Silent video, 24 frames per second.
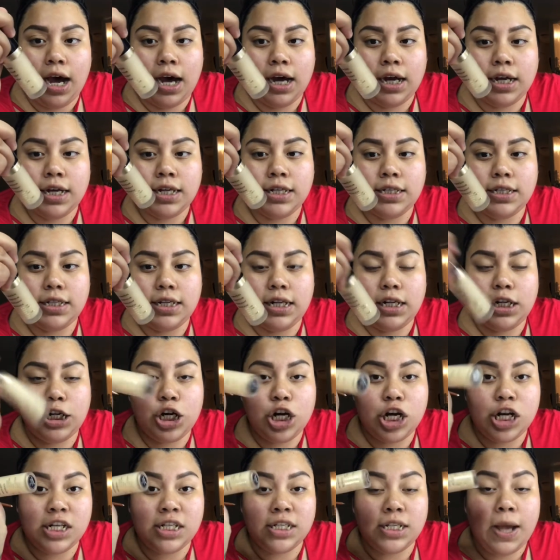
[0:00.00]
concealer
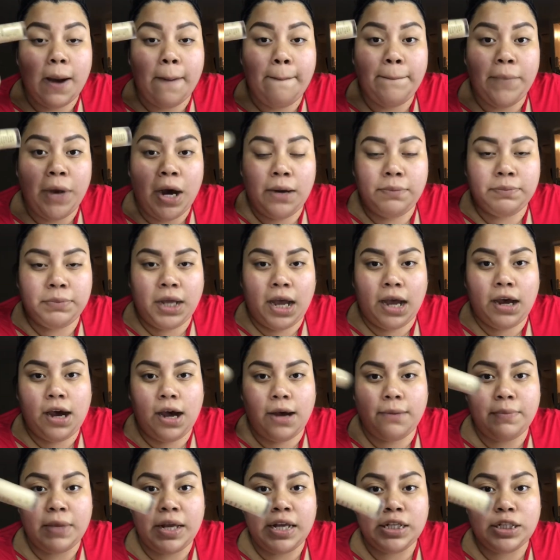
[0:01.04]
is a
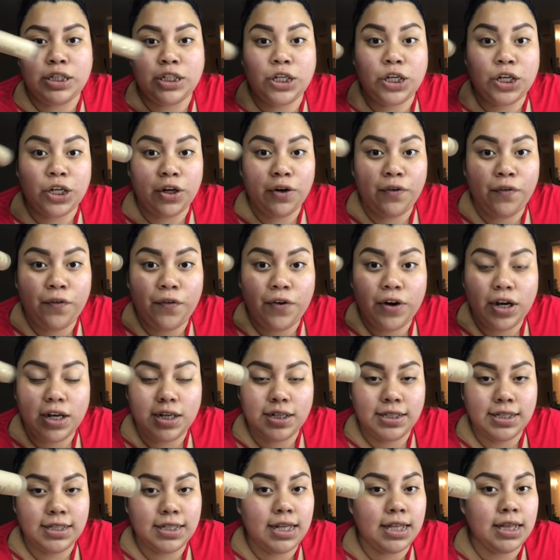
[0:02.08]
bomb.com. It's good for
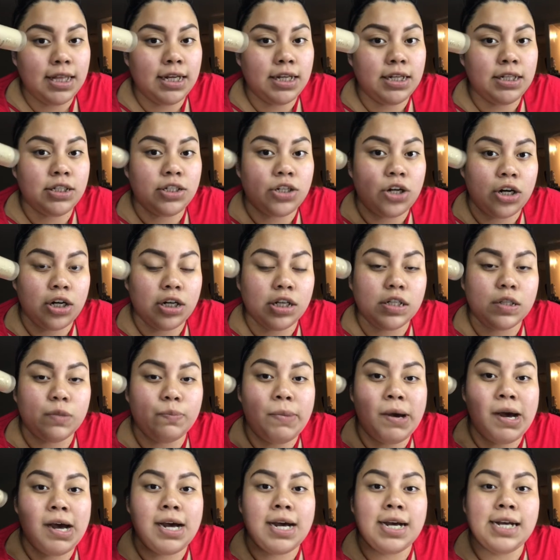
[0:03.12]
concealing dark
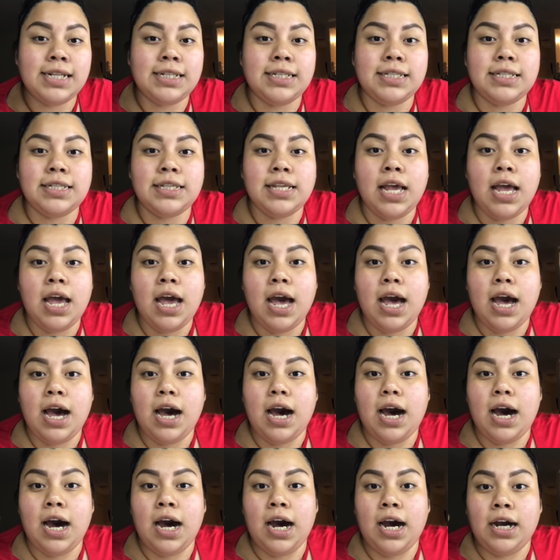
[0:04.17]
spots,
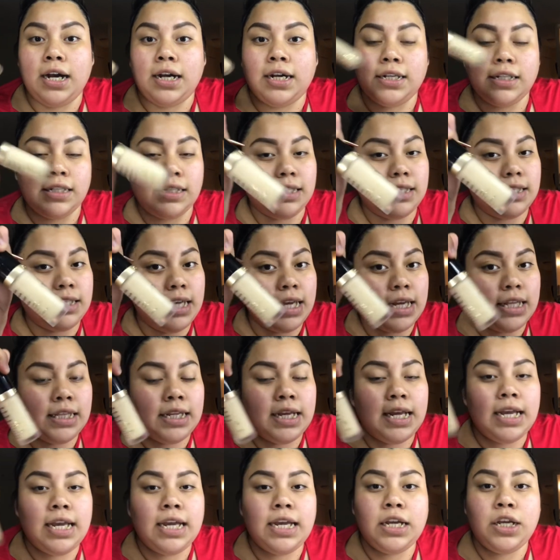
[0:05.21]

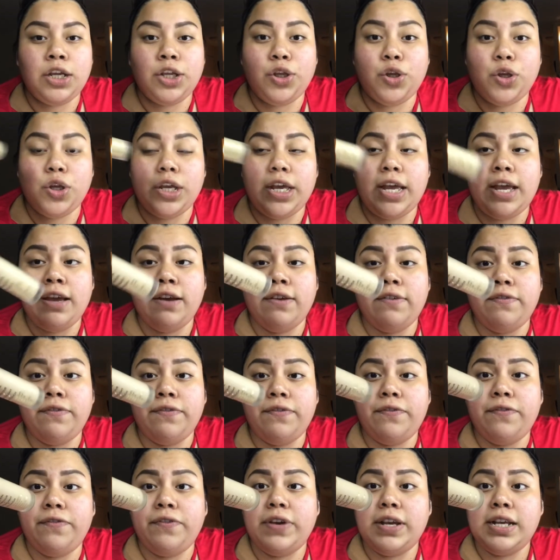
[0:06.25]
concealing
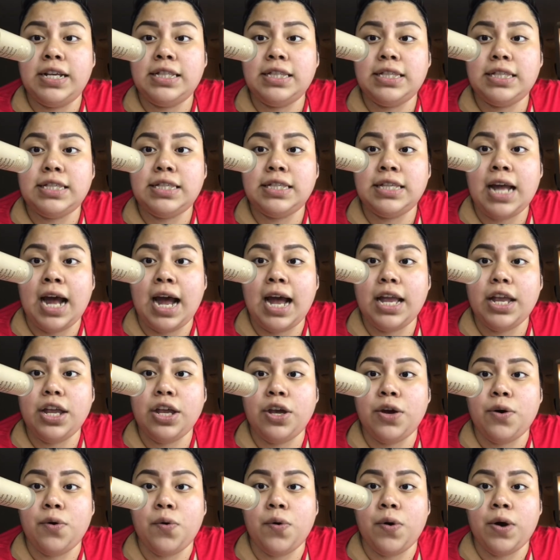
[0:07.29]
if it's not
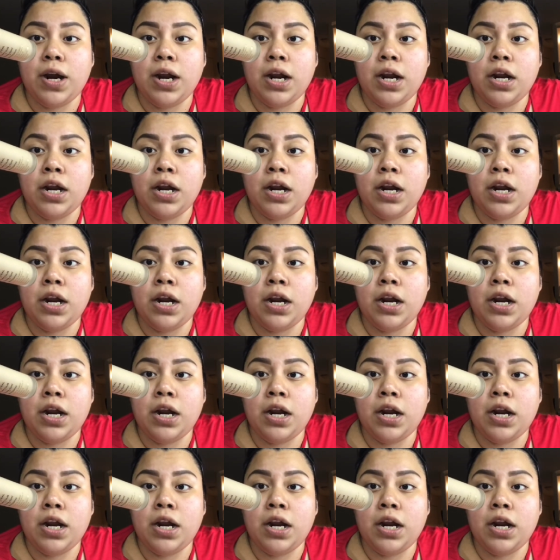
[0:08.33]
your